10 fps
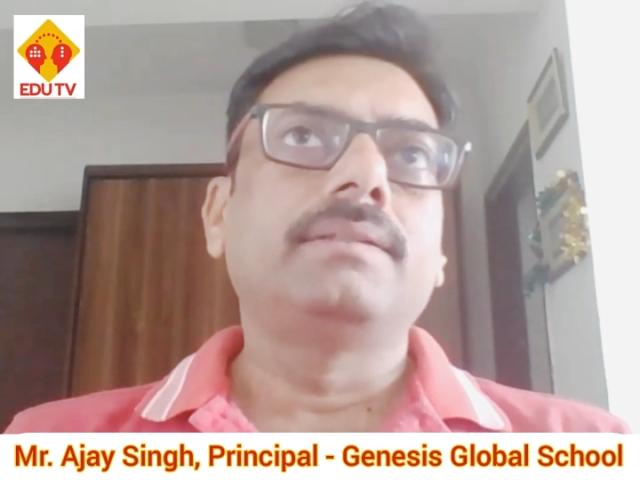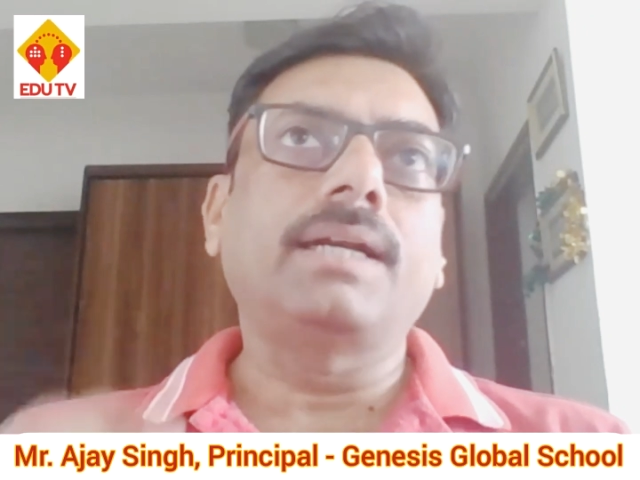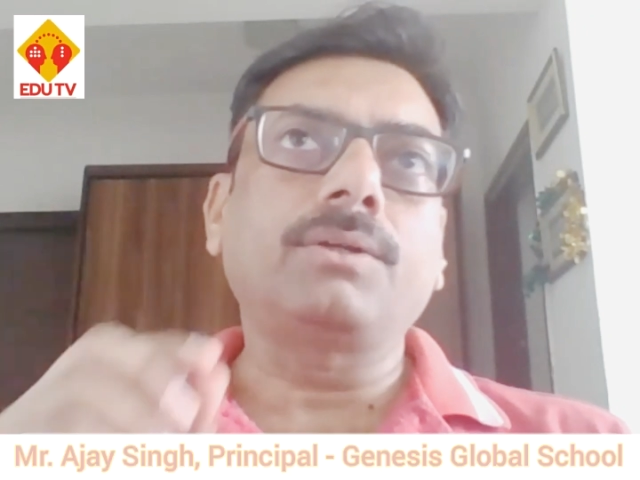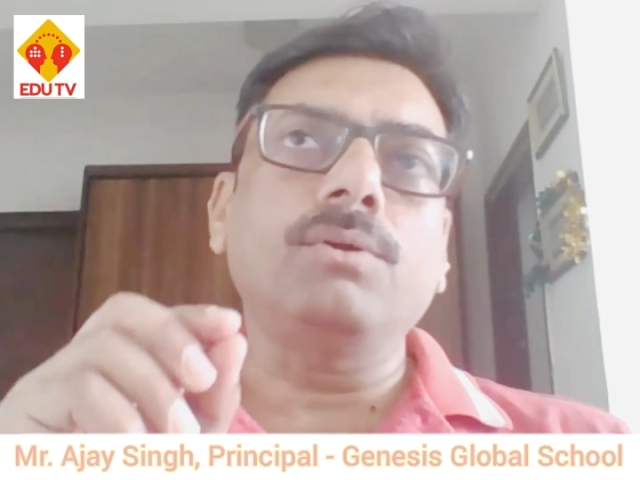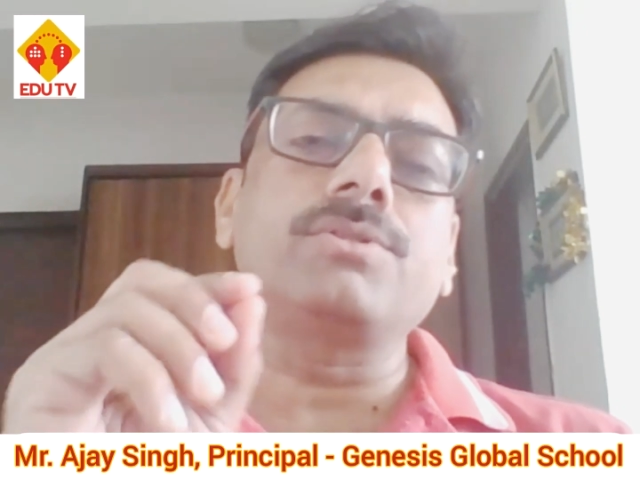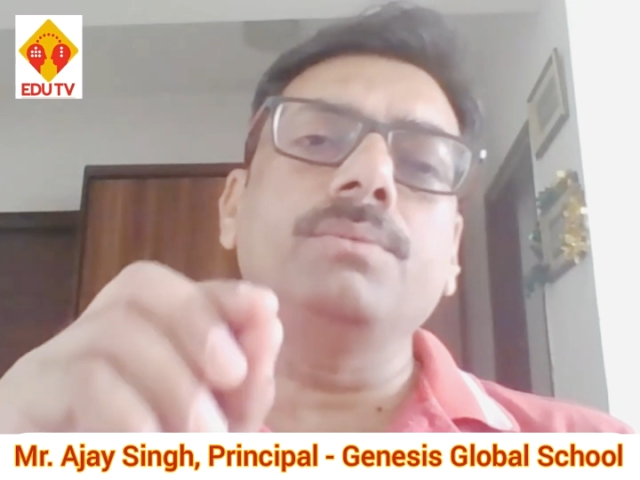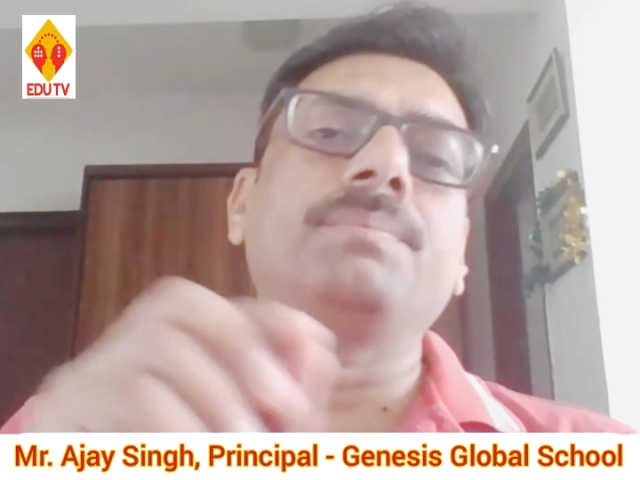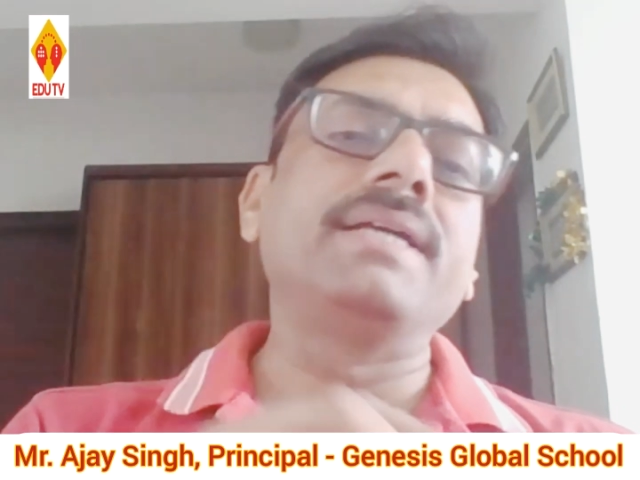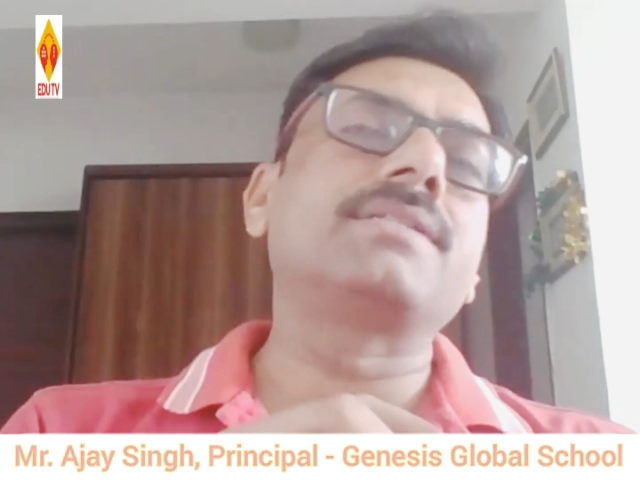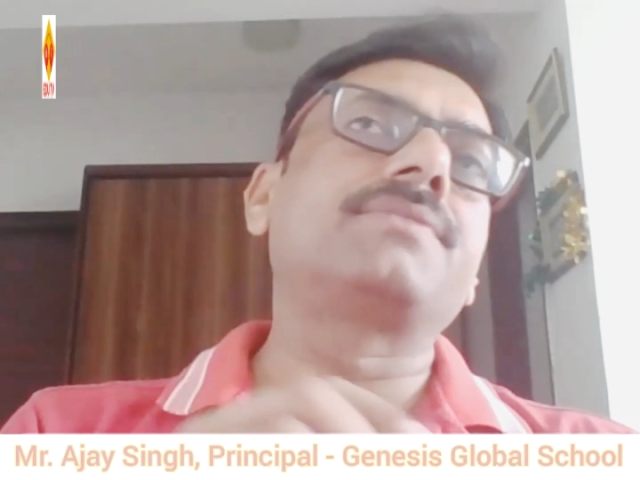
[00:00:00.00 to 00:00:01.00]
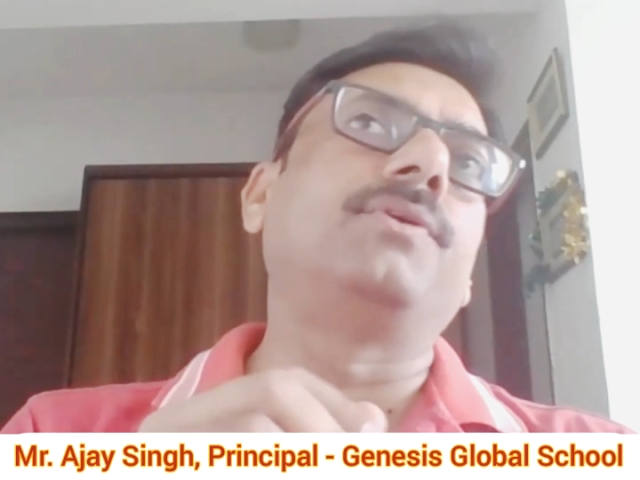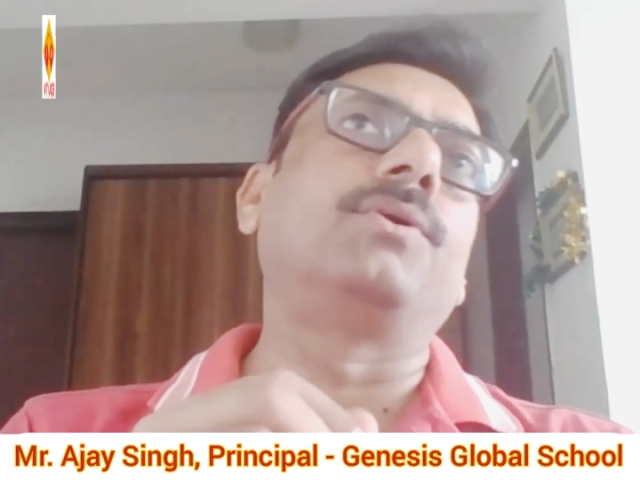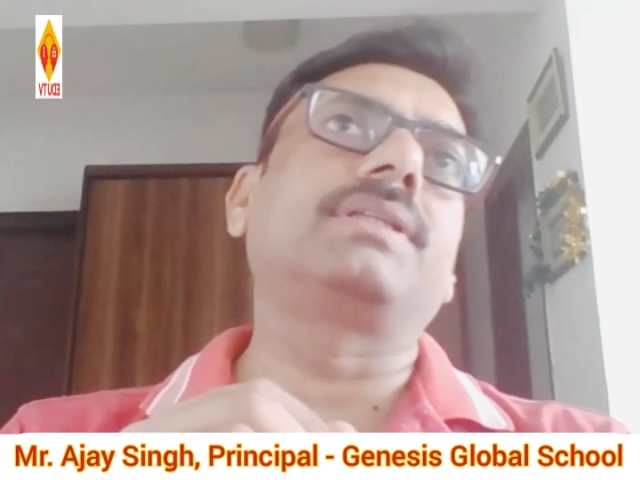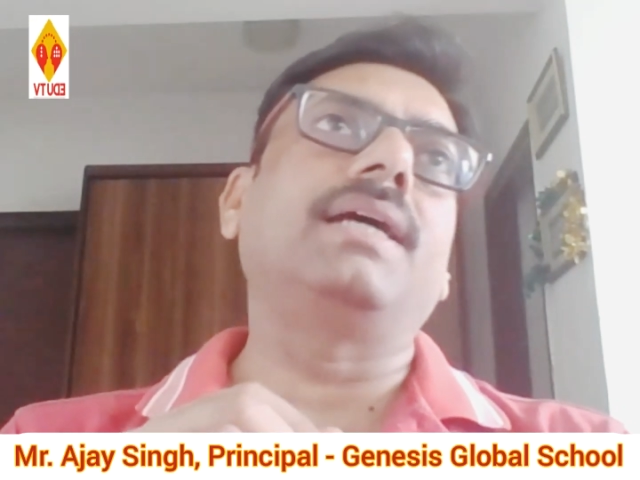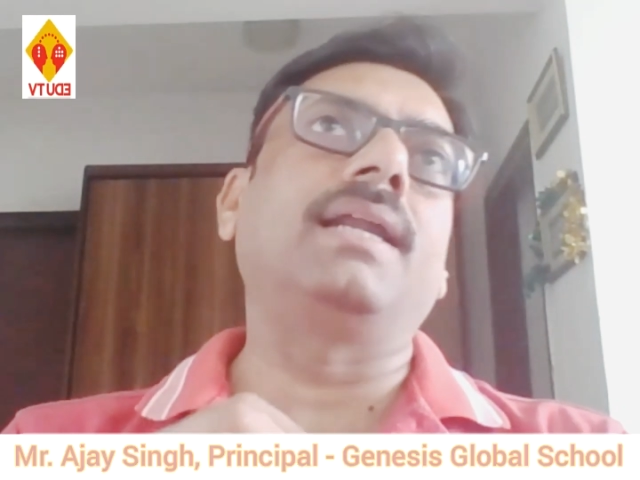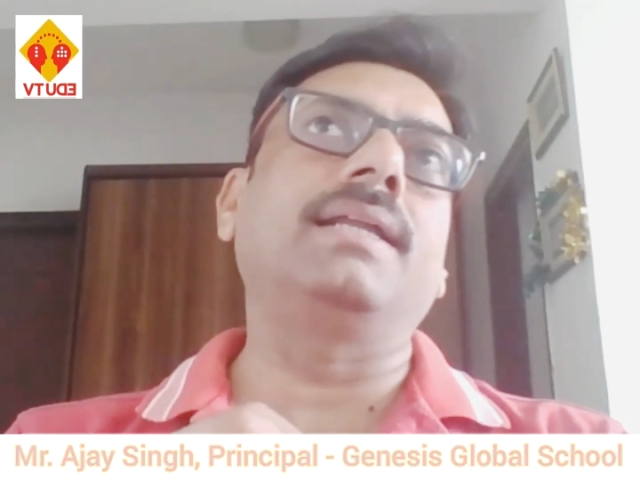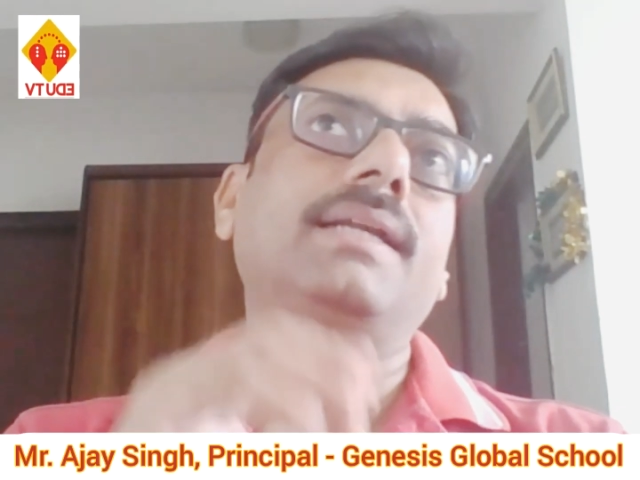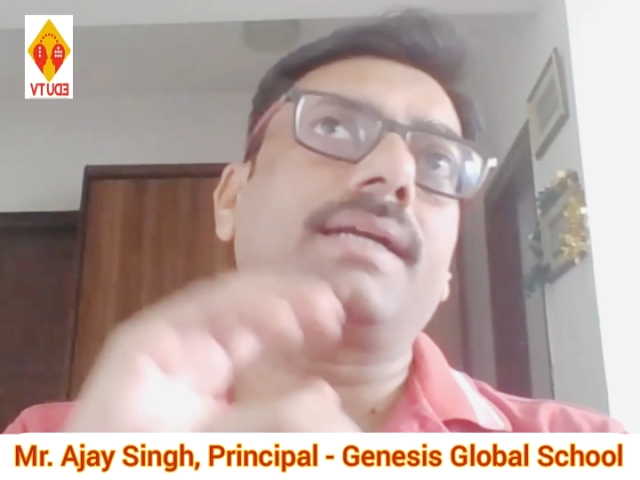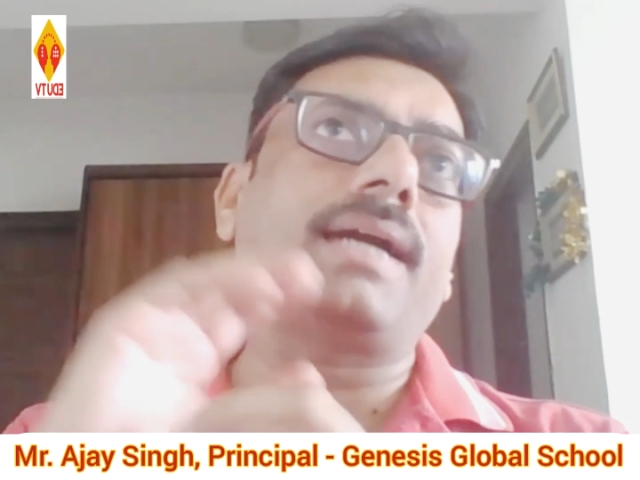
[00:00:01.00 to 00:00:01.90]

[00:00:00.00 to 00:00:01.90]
That also brings forth another